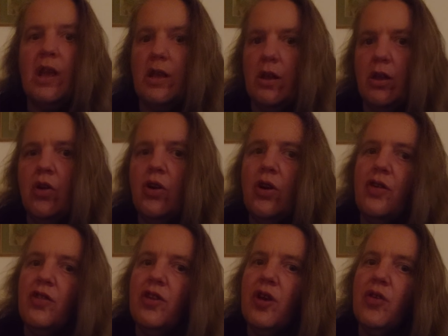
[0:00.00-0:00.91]
you're not
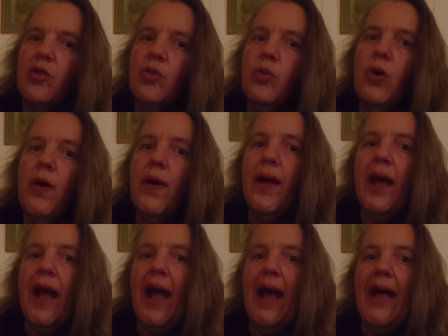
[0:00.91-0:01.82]
going to go to
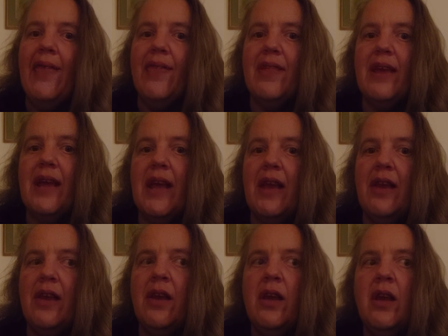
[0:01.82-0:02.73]
work, and
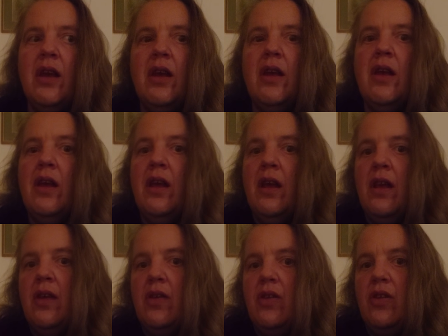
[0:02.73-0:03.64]
then
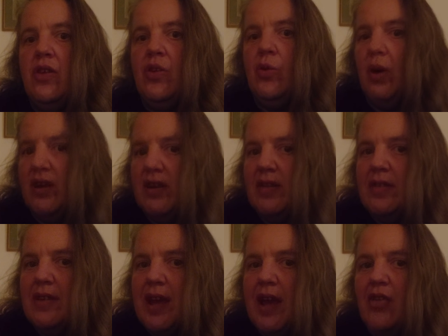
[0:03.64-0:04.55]
you
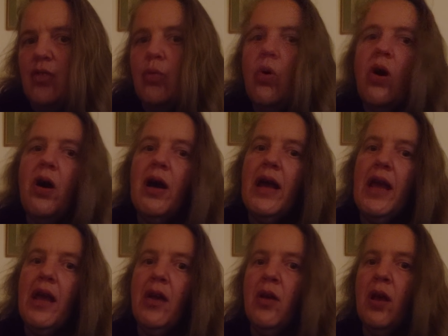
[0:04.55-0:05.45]
understand
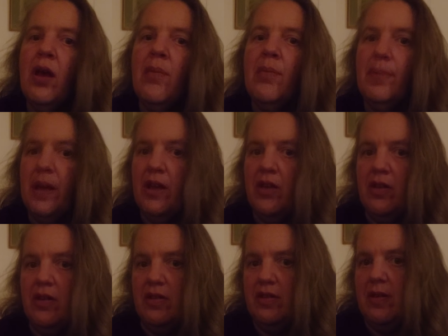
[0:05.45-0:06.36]
why,
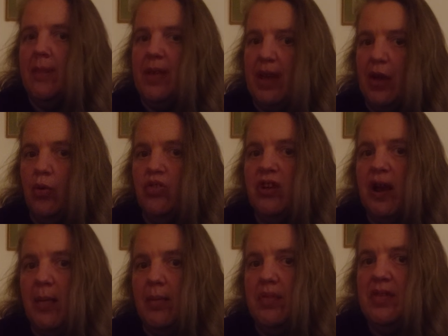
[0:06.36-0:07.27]
because something else
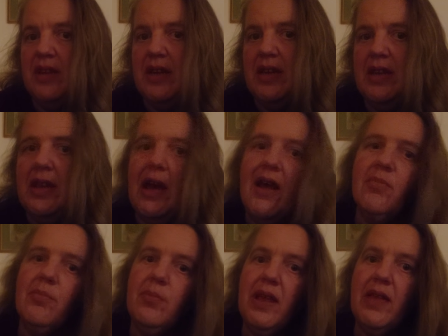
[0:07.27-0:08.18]
comes in
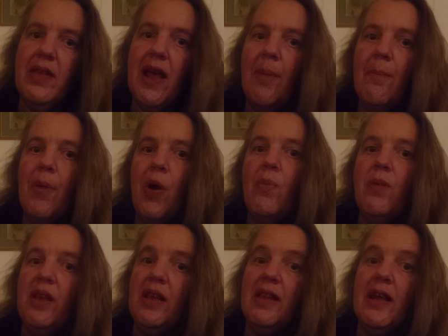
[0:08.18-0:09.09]
that
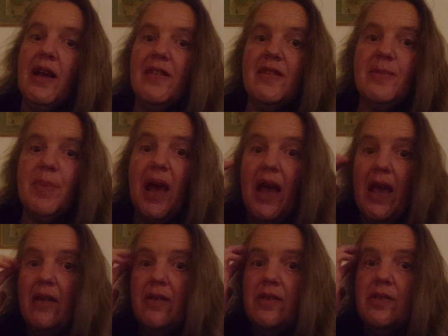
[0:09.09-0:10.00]
moment, in that
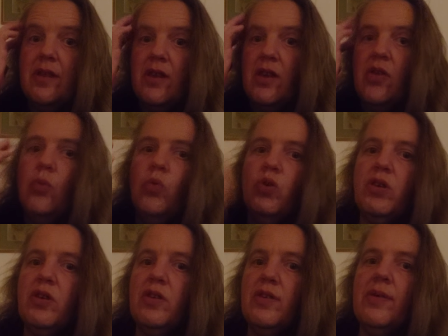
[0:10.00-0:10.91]
space, that you
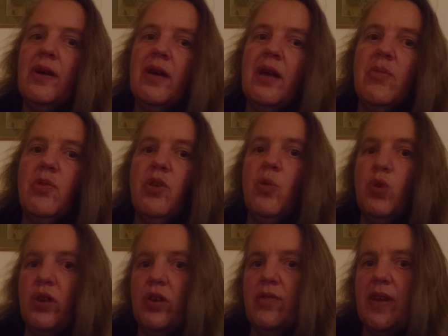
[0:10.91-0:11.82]
wouldn't
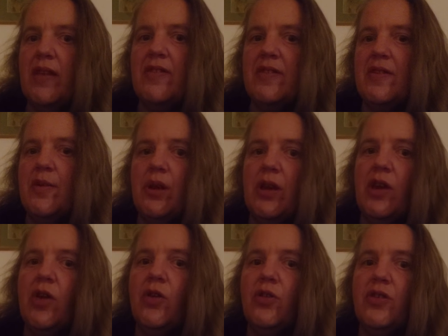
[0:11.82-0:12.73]
have necessarily
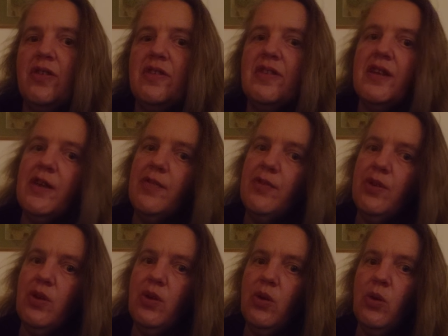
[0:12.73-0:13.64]
noticed
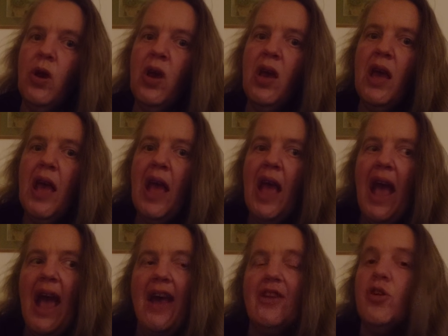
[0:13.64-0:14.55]
if you
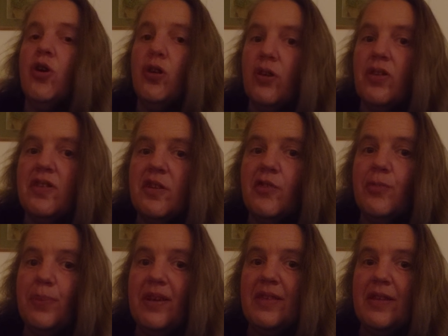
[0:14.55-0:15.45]
had got
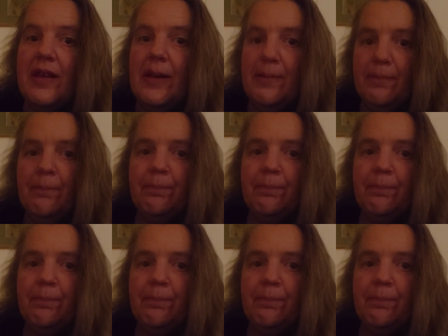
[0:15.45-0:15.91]
yourself busy